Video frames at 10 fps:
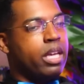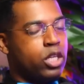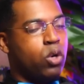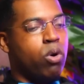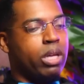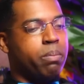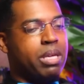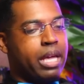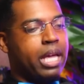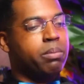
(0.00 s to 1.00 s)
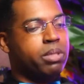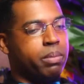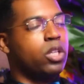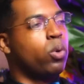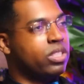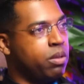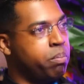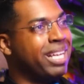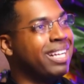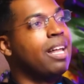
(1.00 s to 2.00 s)
end quote. It became something known as the
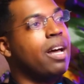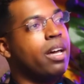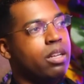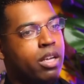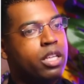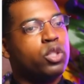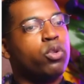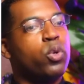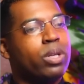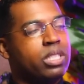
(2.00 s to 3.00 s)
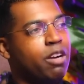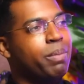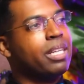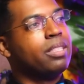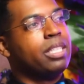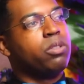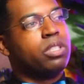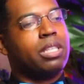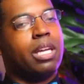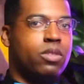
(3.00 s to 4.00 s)
big lie. So the U S government continues to
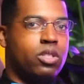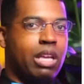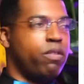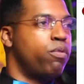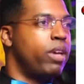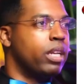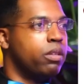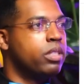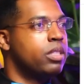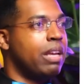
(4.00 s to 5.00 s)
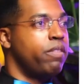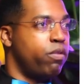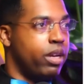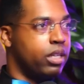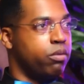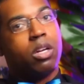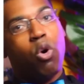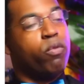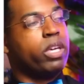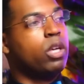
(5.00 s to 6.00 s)
say, safe and effective, safe and effective.
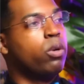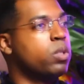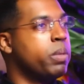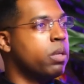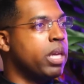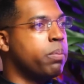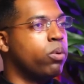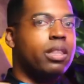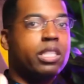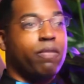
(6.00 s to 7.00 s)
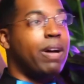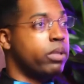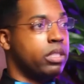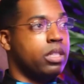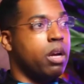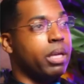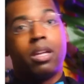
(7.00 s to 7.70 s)
COVID killed this many people. This virus is coming.